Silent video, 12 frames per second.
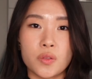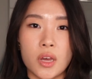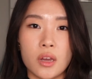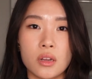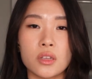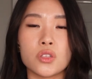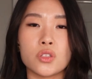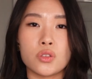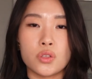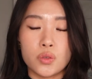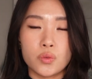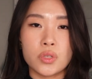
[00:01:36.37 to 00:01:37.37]
that is to
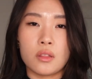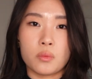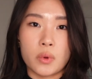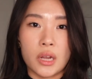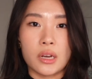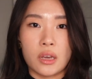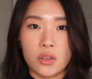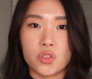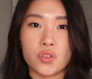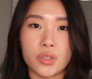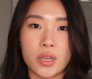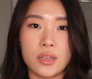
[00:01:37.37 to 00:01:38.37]
use the right
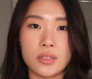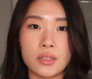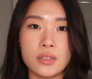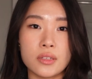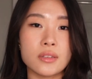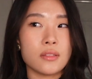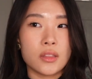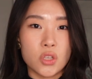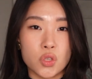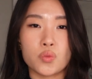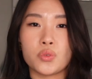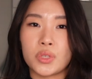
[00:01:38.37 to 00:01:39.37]
exercises,
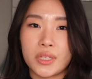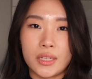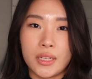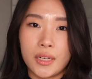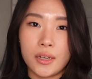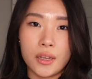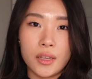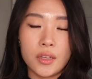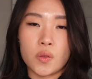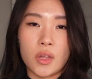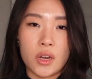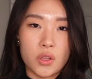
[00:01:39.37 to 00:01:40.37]
this routine, so
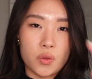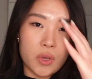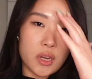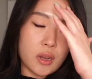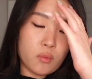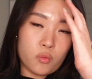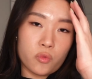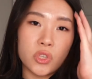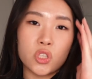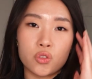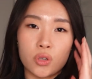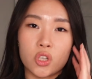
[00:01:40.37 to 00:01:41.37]
that you can
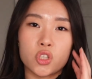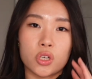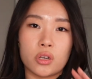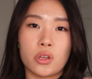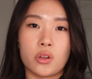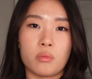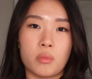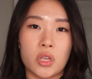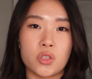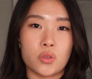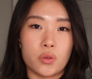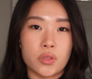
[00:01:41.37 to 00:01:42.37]
restructure your
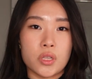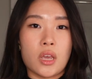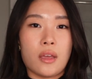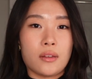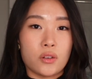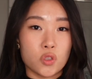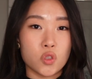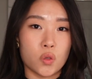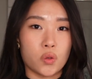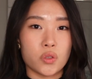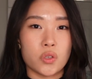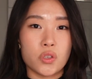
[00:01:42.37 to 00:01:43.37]
muscles and your
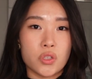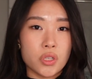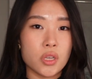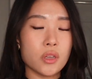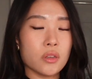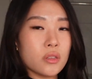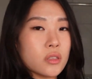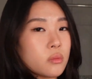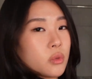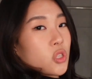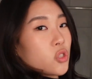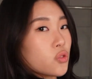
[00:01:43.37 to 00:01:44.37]
shoulders to
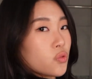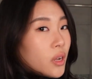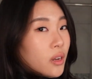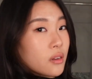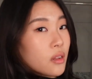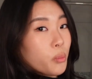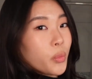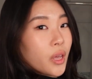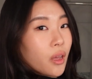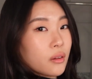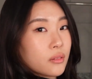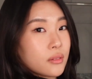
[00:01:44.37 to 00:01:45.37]
be straightened up
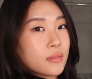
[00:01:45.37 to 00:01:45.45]
again.